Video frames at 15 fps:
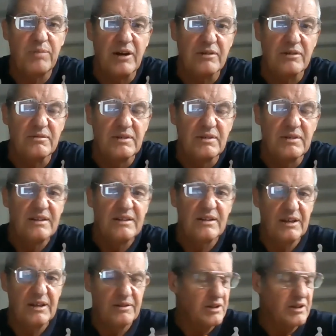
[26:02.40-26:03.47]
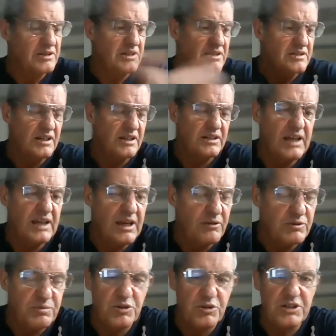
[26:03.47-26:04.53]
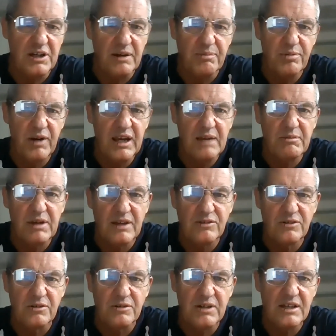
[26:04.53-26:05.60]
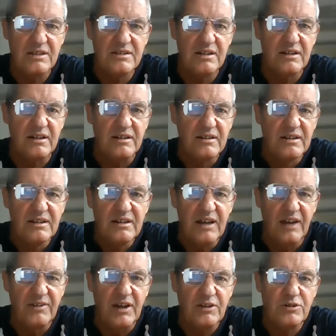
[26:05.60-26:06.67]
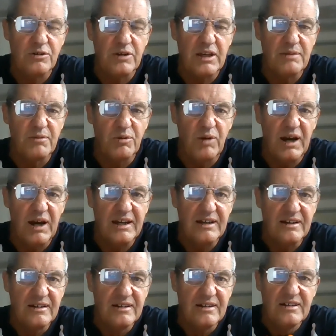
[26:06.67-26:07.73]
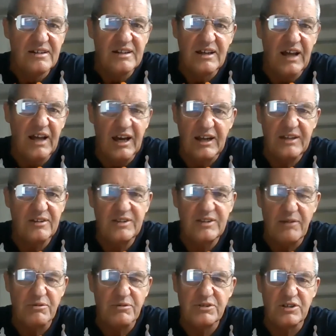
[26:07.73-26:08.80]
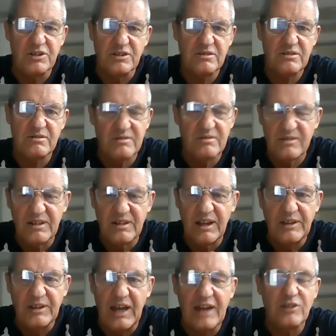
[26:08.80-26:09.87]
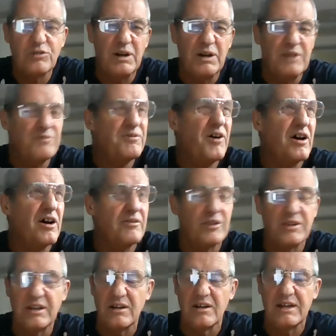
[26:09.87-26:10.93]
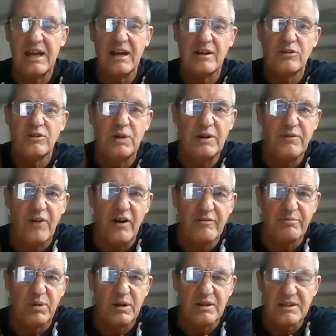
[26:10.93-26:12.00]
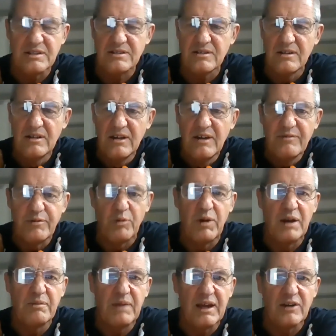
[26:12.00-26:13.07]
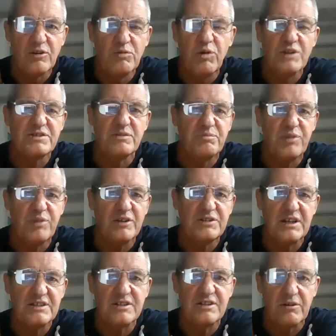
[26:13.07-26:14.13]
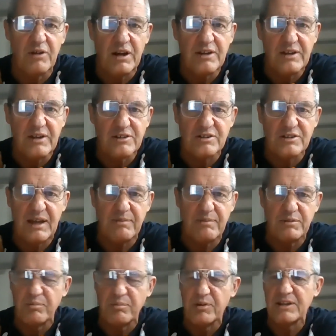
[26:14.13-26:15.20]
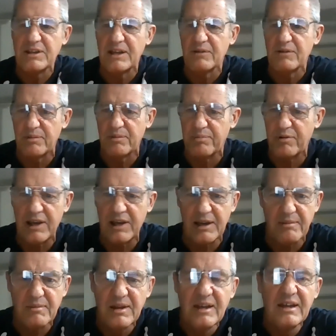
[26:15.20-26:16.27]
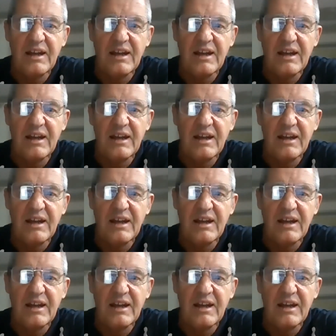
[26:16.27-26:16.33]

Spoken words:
bloke, it was in Sydney, he was pushing a pram, he had 2 kids in it, and they took him away. That was just, and they had 25, I think I counted, 25 police for one man who wasn't protesting or anything. He just happened to be there with a pram.